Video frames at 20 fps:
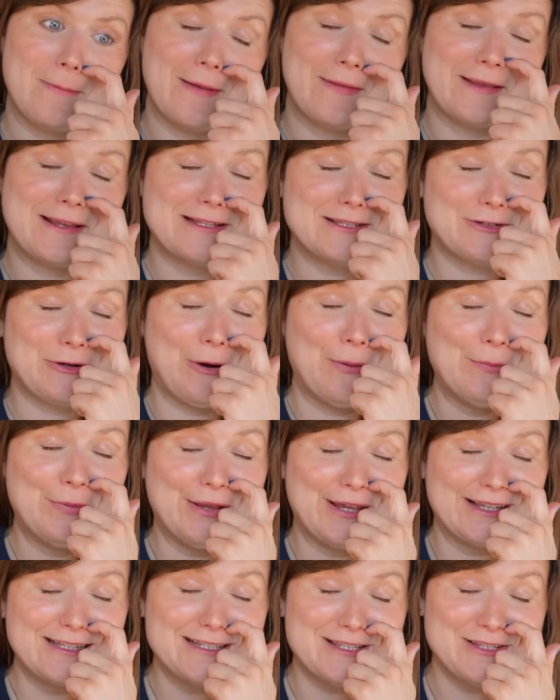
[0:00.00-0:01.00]
belly is
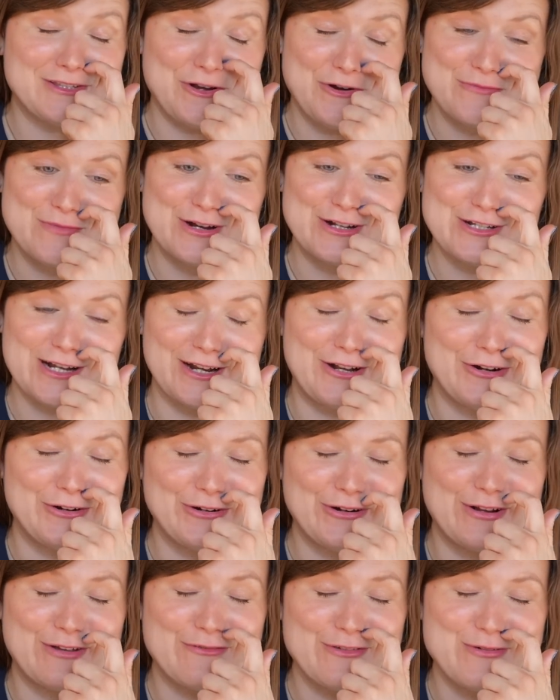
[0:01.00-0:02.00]
grumbling so much. I
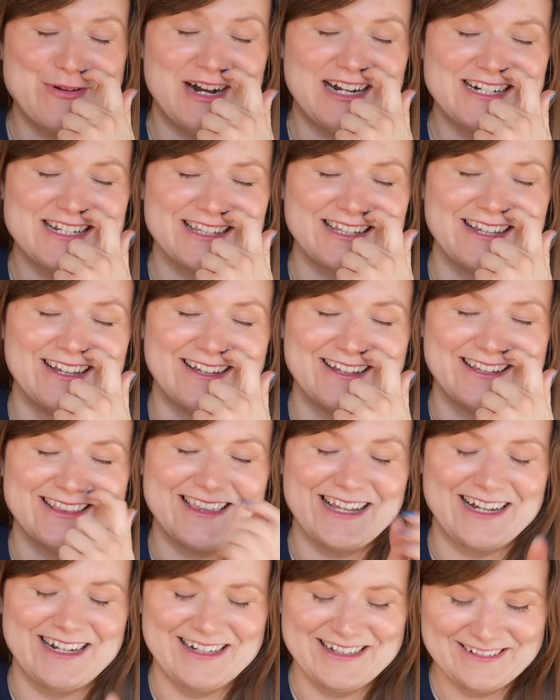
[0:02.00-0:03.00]
don't know if you actually
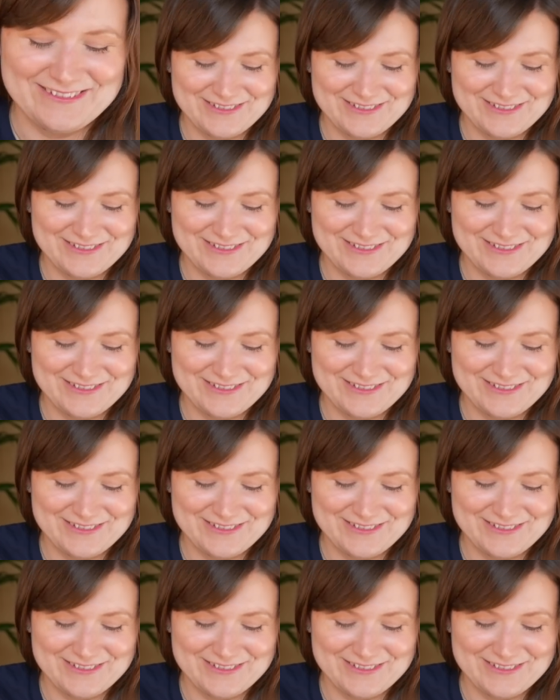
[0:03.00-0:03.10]
heard that.